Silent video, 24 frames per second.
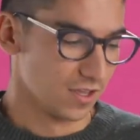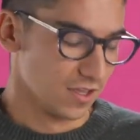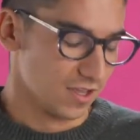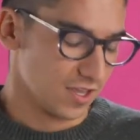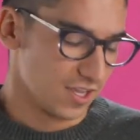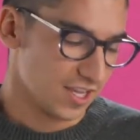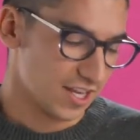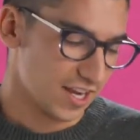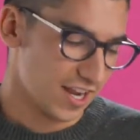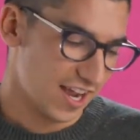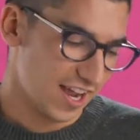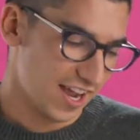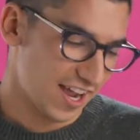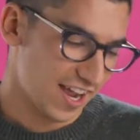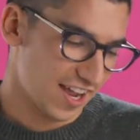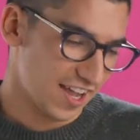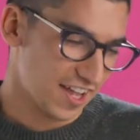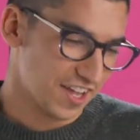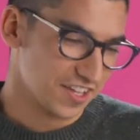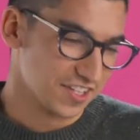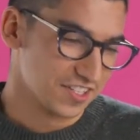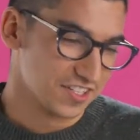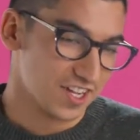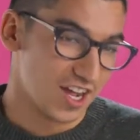It
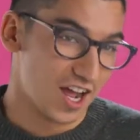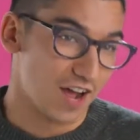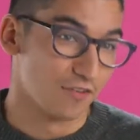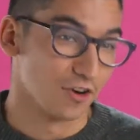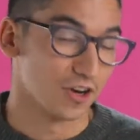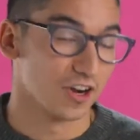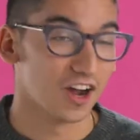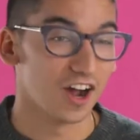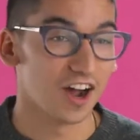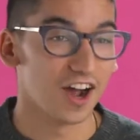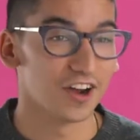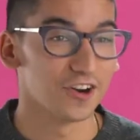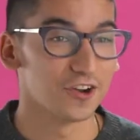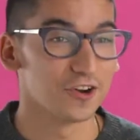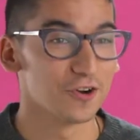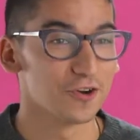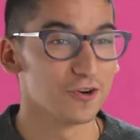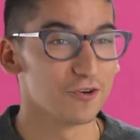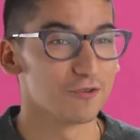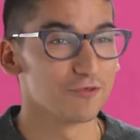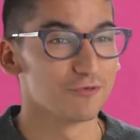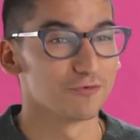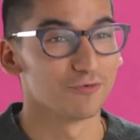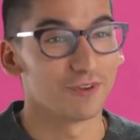has
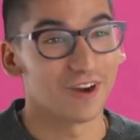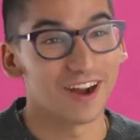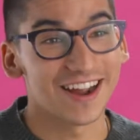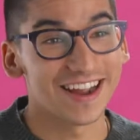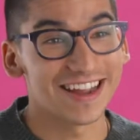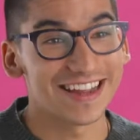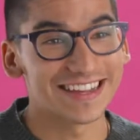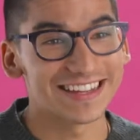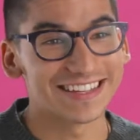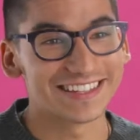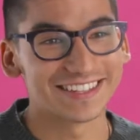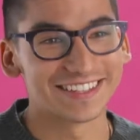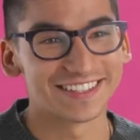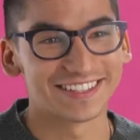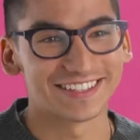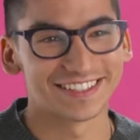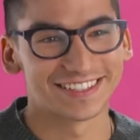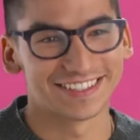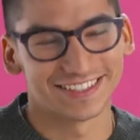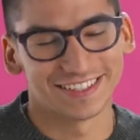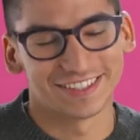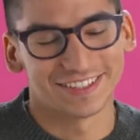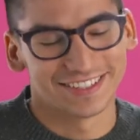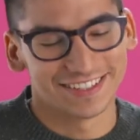avocado, rice.
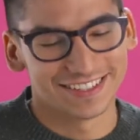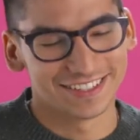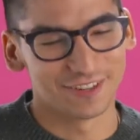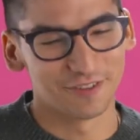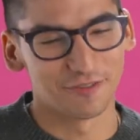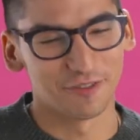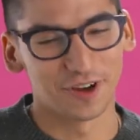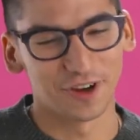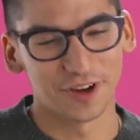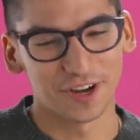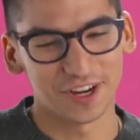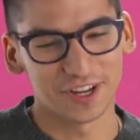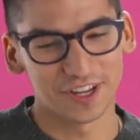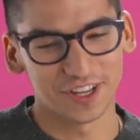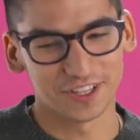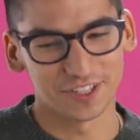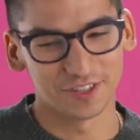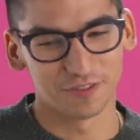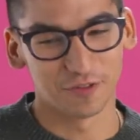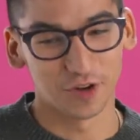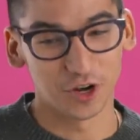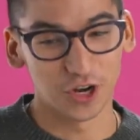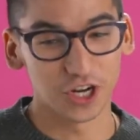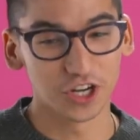It's a
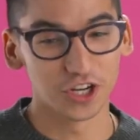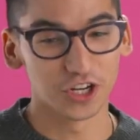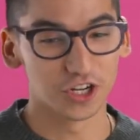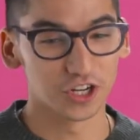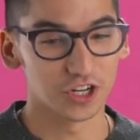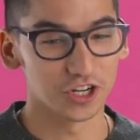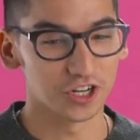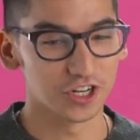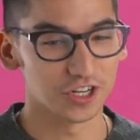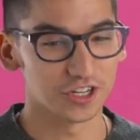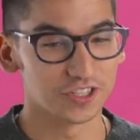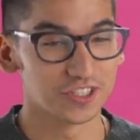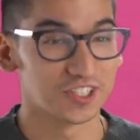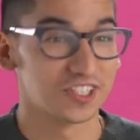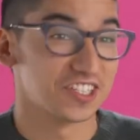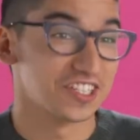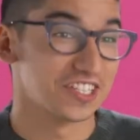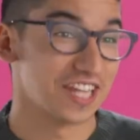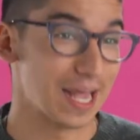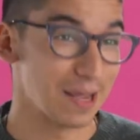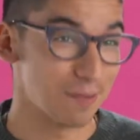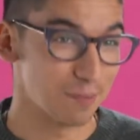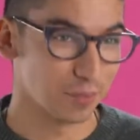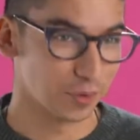very good
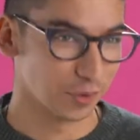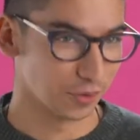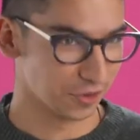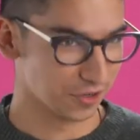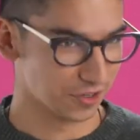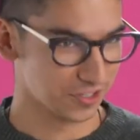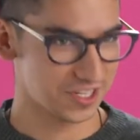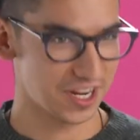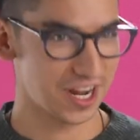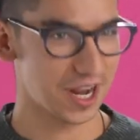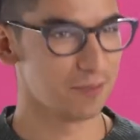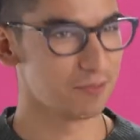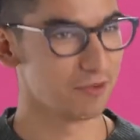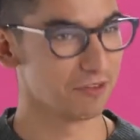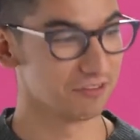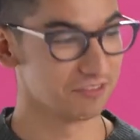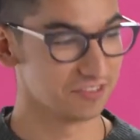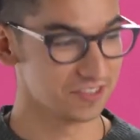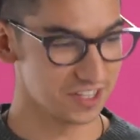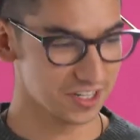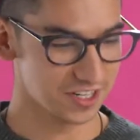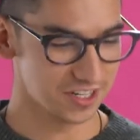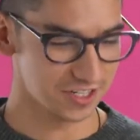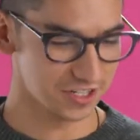sampler type of
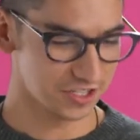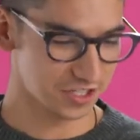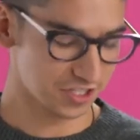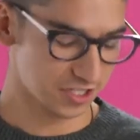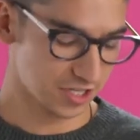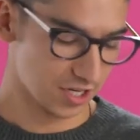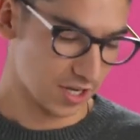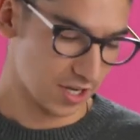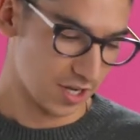dish.